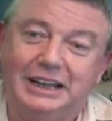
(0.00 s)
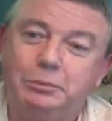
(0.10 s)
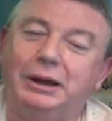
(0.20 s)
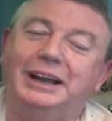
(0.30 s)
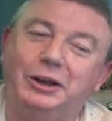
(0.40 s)

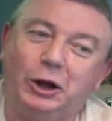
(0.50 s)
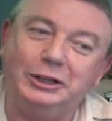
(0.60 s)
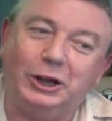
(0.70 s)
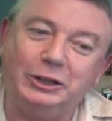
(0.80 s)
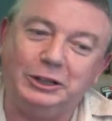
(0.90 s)
But
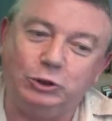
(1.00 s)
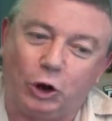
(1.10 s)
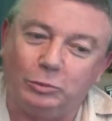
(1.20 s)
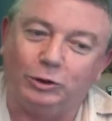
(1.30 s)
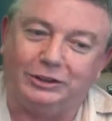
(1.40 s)
on a
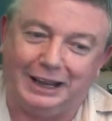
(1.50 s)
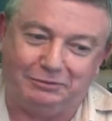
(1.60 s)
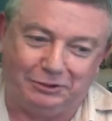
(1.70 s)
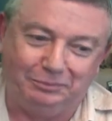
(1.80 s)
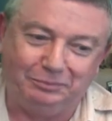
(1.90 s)
normal
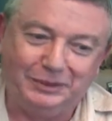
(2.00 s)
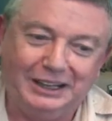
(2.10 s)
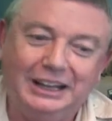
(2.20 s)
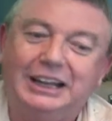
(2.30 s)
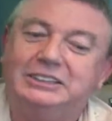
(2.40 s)
level,
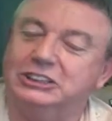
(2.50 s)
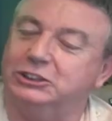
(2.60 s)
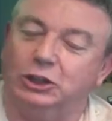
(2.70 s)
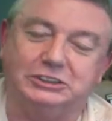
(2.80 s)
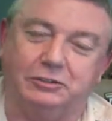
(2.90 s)

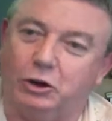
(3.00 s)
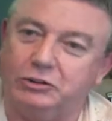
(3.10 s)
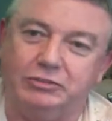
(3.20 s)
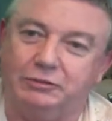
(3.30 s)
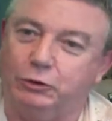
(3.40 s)
just lots of
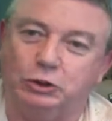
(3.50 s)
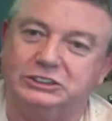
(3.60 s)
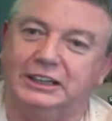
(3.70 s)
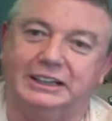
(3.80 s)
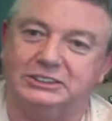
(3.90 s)
ordinary
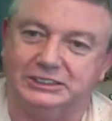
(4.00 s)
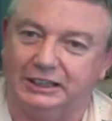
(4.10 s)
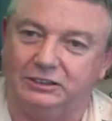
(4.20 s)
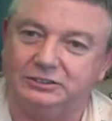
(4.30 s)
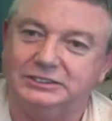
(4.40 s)
folks like
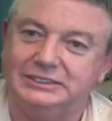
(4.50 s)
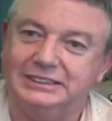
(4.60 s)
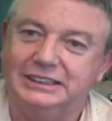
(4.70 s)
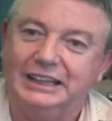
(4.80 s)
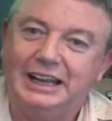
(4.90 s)
ourselves.
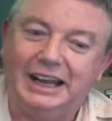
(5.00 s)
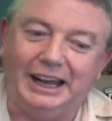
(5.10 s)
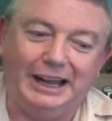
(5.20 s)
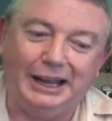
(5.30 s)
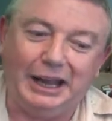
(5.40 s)

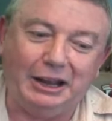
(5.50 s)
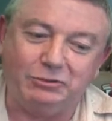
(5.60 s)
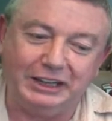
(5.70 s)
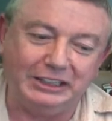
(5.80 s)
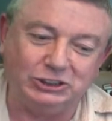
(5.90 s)
It
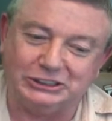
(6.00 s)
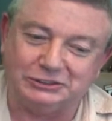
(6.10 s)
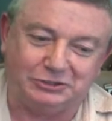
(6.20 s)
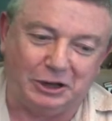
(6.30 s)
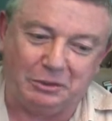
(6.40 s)
ranges
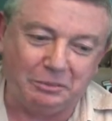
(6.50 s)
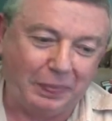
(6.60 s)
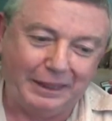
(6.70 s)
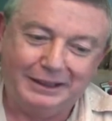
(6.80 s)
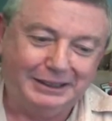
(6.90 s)
from
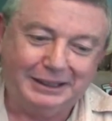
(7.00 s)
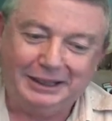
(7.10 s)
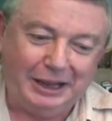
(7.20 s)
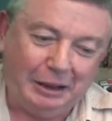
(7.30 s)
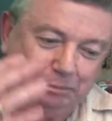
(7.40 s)

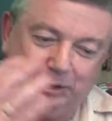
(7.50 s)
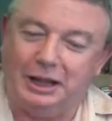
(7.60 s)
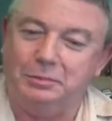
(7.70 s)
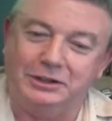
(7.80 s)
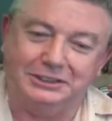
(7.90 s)

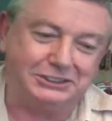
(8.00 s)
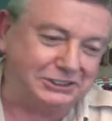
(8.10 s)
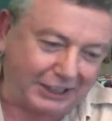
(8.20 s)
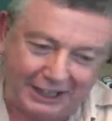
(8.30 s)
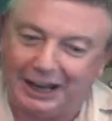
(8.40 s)

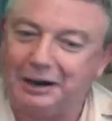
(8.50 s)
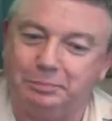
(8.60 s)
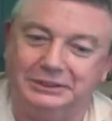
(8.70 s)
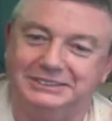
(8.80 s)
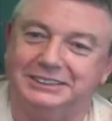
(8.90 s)
plumbers,
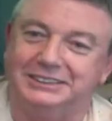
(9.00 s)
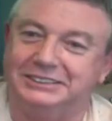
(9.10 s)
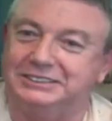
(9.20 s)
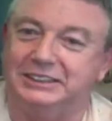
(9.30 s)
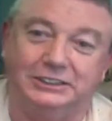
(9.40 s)

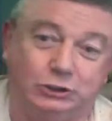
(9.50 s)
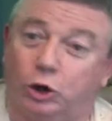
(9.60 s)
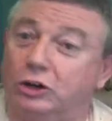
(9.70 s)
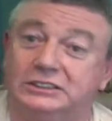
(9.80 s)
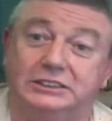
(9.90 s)
carpenters to
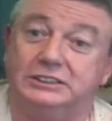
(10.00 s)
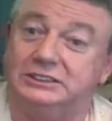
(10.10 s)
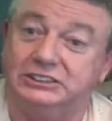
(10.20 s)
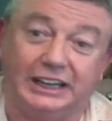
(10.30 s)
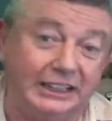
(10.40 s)

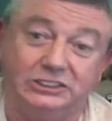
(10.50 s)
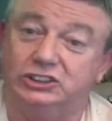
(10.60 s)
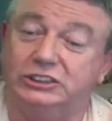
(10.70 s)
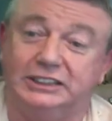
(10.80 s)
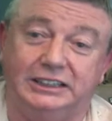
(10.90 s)
doctors,
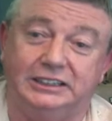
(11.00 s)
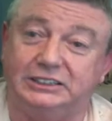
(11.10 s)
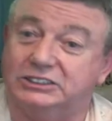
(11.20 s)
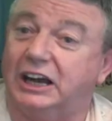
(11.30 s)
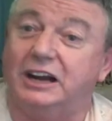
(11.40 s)

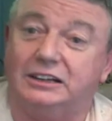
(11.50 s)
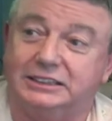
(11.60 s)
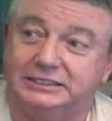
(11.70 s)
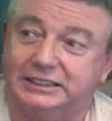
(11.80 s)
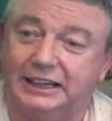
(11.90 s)
engineers,
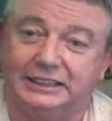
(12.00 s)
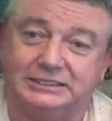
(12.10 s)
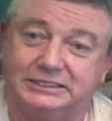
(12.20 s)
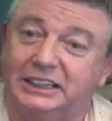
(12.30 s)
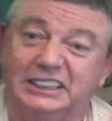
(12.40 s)

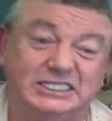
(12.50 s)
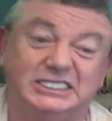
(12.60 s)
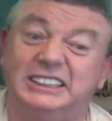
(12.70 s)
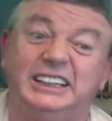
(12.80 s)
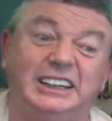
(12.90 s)
architects,
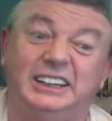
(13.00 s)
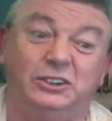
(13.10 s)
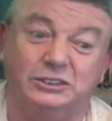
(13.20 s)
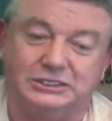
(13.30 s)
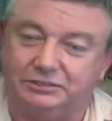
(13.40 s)

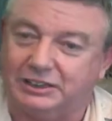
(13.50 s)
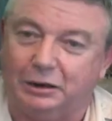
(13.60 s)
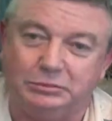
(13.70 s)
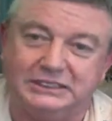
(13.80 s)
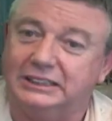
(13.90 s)
CEOs of
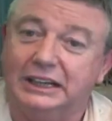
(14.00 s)
companies.